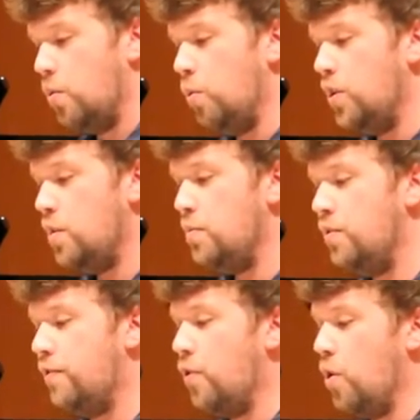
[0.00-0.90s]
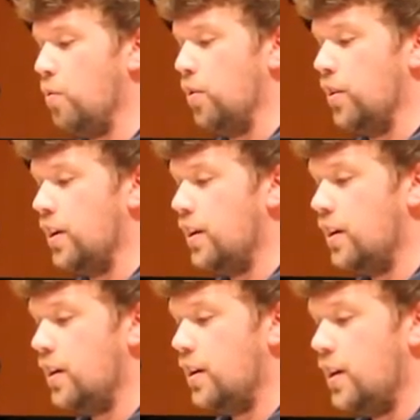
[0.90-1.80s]
Will you move forward
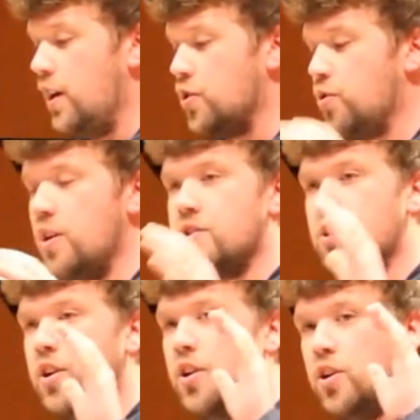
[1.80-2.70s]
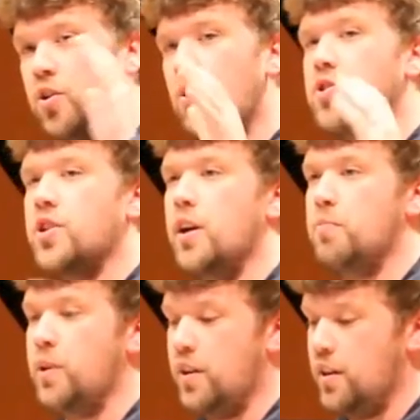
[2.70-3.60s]
and trust your
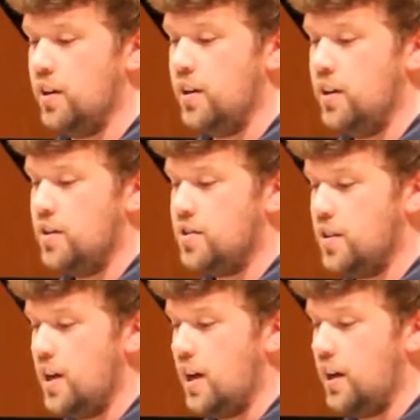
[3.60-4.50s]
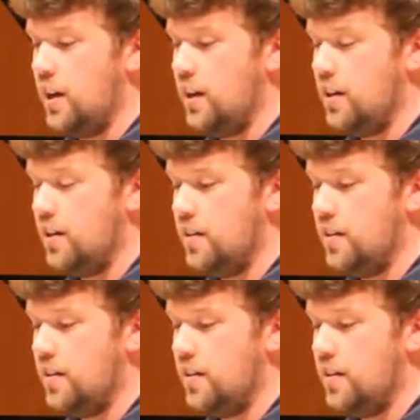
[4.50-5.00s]
champion today?